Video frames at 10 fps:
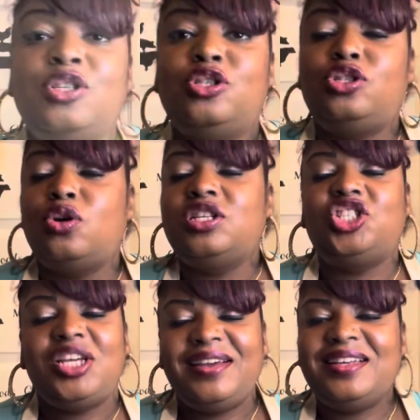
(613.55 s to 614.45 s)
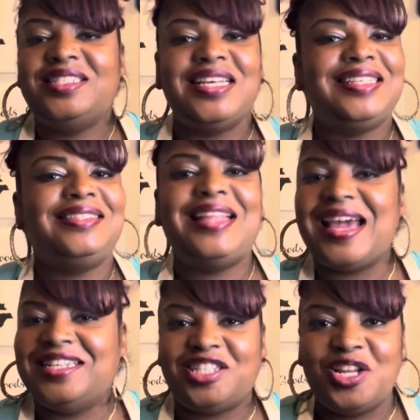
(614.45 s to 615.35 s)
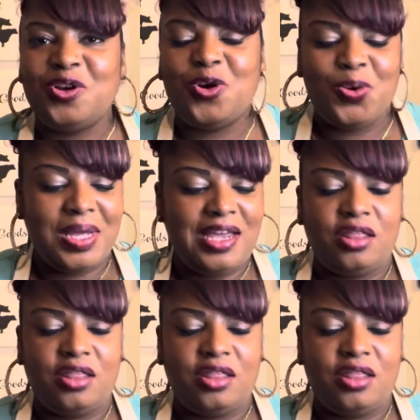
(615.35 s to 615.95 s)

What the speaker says: So the cheese is nice and gooey.